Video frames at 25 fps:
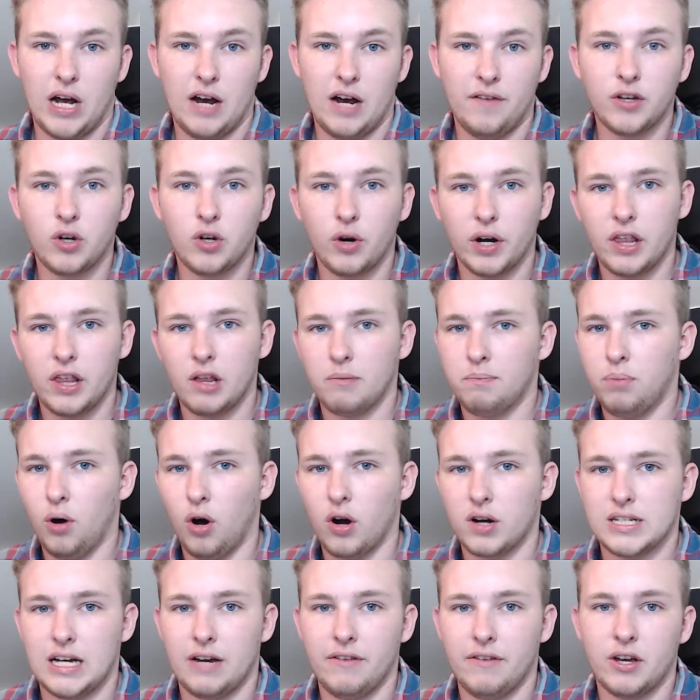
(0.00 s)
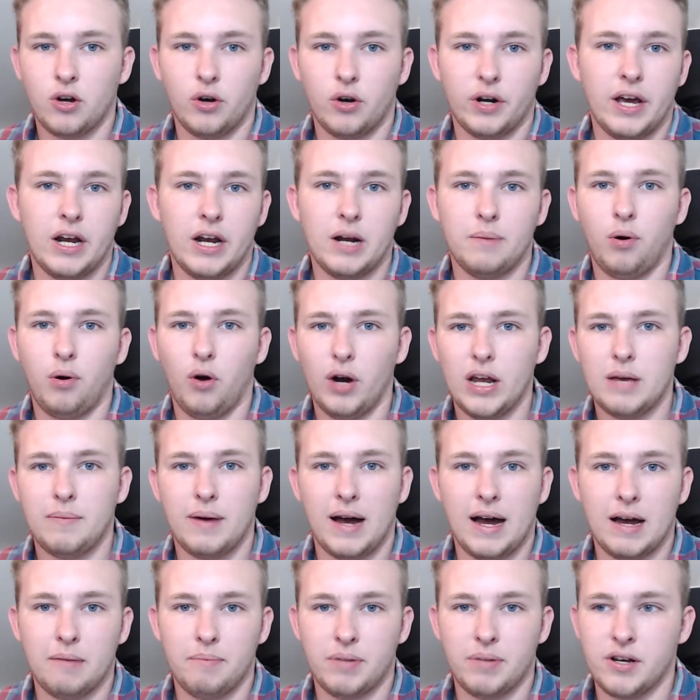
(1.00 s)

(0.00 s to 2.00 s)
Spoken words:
How have they got it in a box? How have they got it in a poly bag?